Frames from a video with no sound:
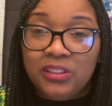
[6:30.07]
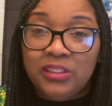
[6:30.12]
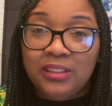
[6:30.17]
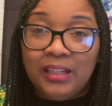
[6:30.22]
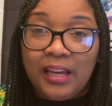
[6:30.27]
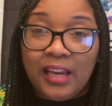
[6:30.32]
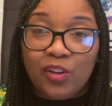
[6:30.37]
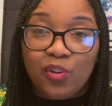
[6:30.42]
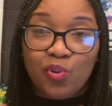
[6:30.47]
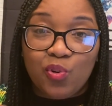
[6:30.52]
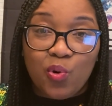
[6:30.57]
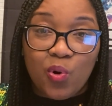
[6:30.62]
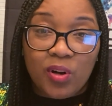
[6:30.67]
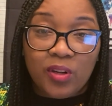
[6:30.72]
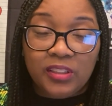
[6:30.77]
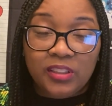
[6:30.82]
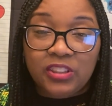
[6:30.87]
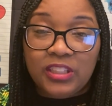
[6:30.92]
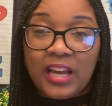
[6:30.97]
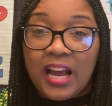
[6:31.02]
to ignore
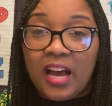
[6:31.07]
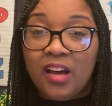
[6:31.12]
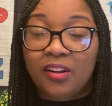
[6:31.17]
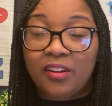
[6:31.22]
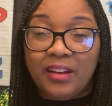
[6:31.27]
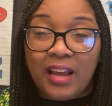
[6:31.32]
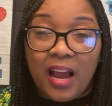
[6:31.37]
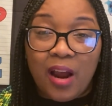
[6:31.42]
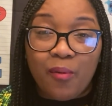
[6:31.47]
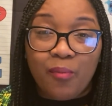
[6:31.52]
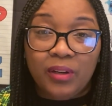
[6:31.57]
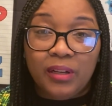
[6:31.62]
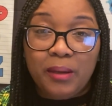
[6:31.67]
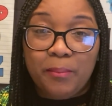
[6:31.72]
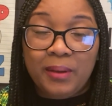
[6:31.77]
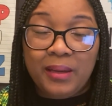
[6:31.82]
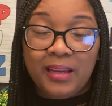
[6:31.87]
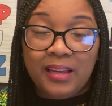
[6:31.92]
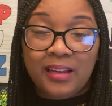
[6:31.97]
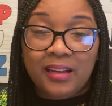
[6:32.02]
the child or not
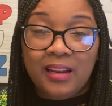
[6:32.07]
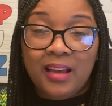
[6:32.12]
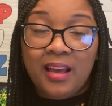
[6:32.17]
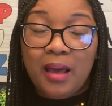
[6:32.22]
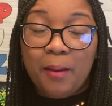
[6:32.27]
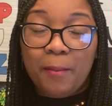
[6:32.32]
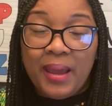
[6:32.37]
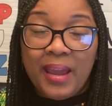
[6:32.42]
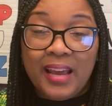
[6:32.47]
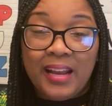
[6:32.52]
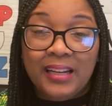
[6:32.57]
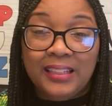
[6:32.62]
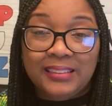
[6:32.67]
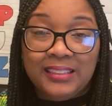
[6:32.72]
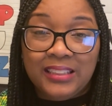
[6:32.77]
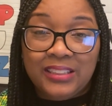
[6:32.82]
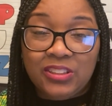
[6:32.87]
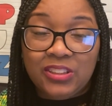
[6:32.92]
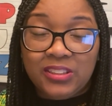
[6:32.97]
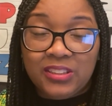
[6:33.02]
really paying
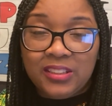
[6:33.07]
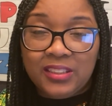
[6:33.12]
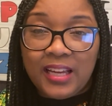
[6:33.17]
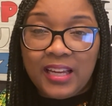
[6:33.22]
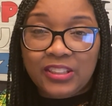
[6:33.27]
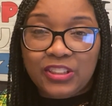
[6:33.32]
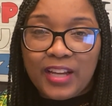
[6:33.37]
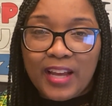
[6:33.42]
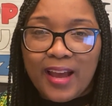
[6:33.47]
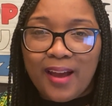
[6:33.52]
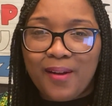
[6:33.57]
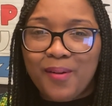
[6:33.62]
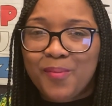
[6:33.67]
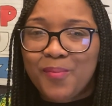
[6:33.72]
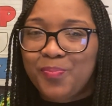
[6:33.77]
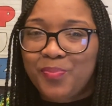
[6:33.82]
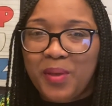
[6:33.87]
attention to that child,